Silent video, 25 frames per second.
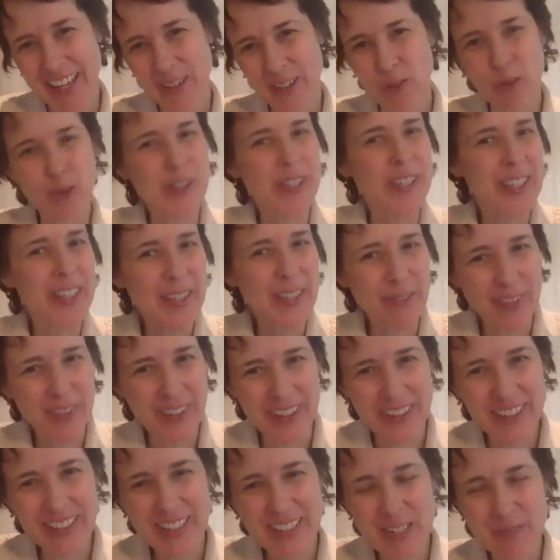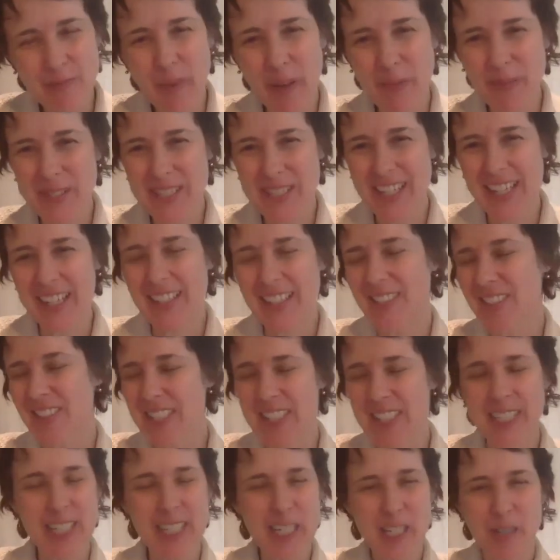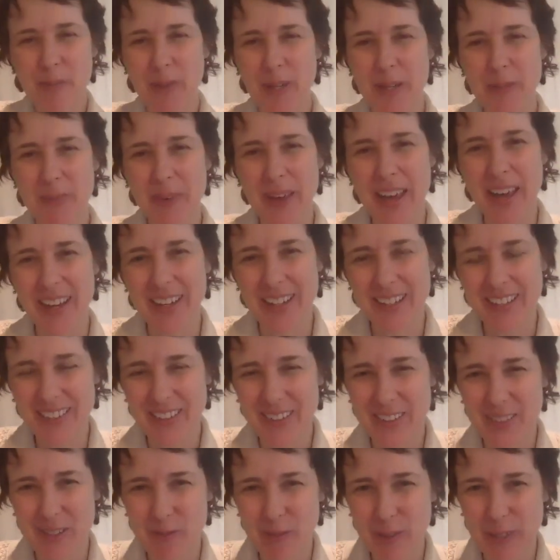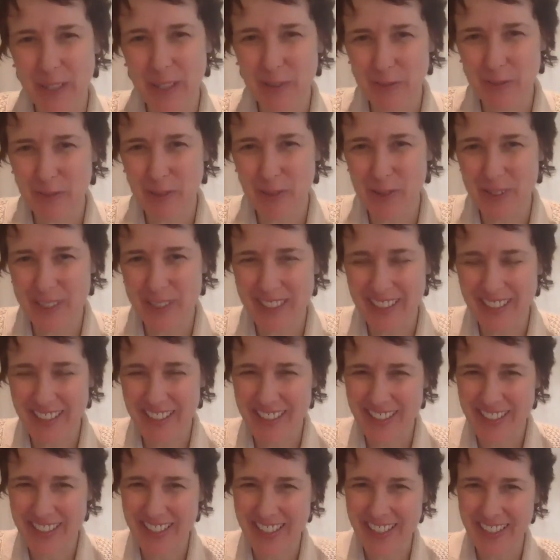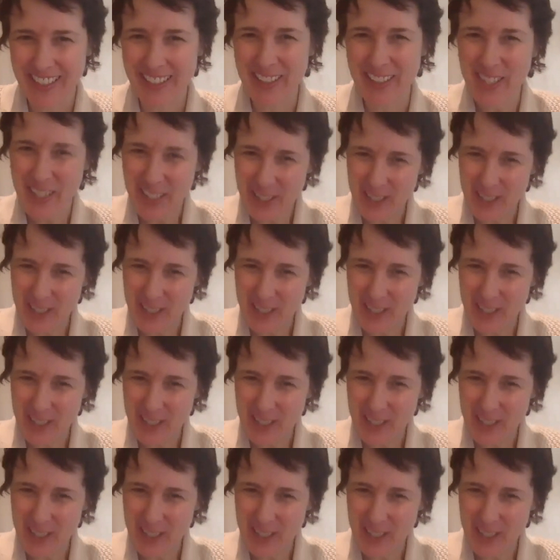or significant, and maybe tell us just a little bit about it, because we look forward to listening